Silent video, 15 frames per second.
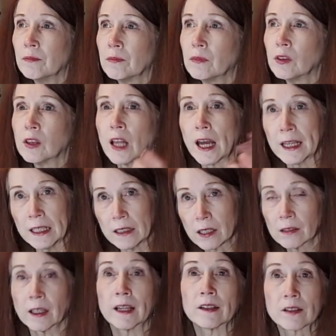
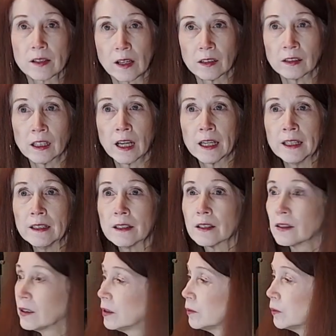light, like
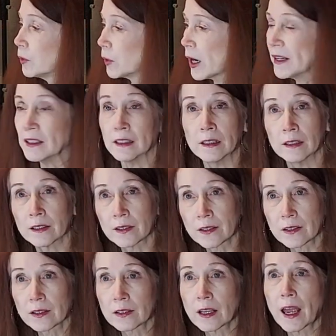sunlight,
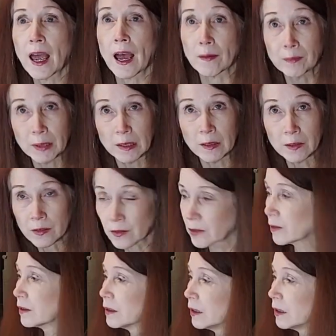brightness, happiness,